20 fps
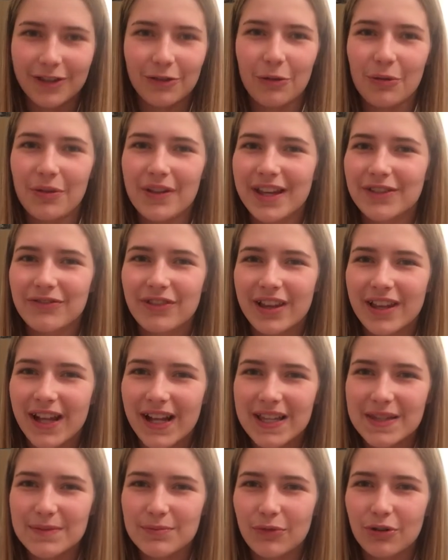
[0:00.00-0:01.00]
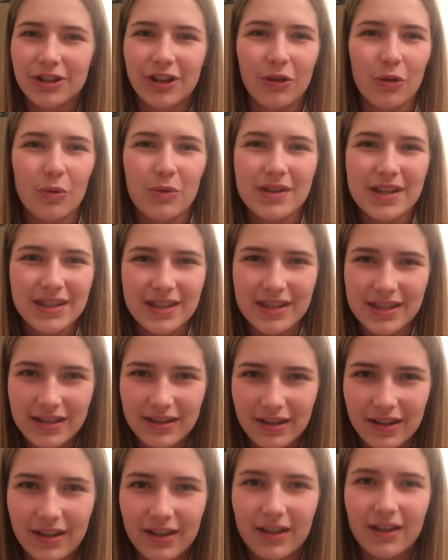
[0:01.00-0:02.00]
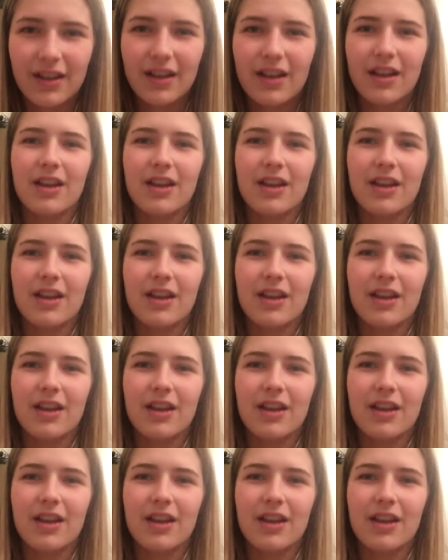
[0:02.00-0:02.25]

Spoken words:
I don't think it really adds much. I don't think you need it.